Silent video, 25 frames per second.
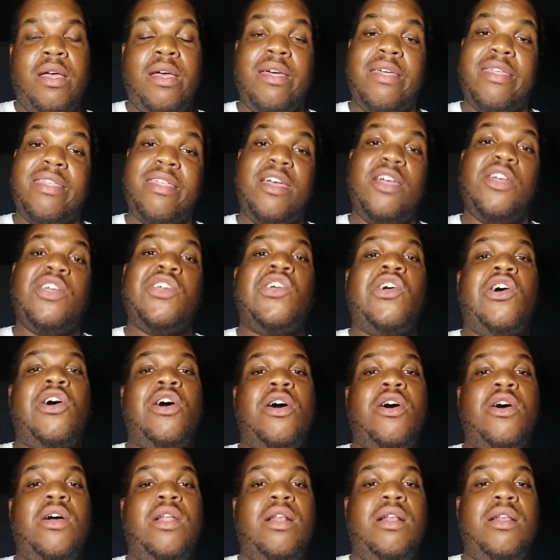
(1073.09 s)
Thank you
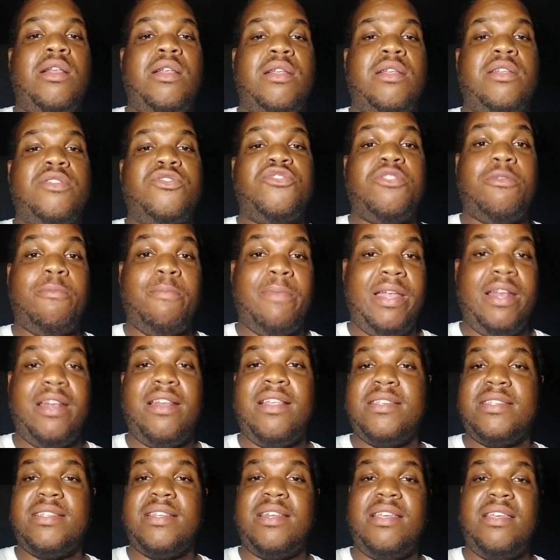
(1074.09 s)
all
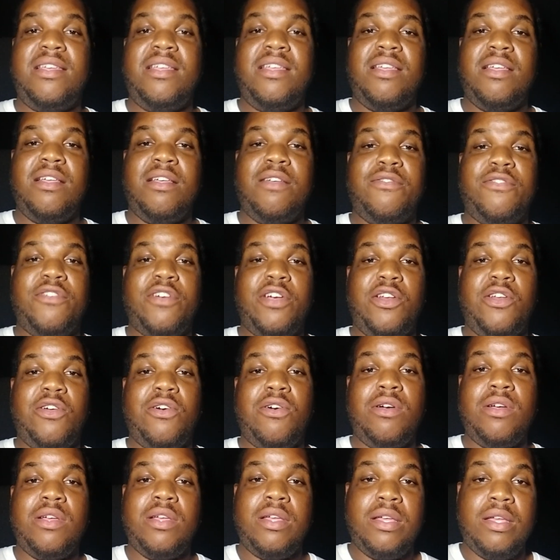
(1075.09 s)
tremendously for, you know,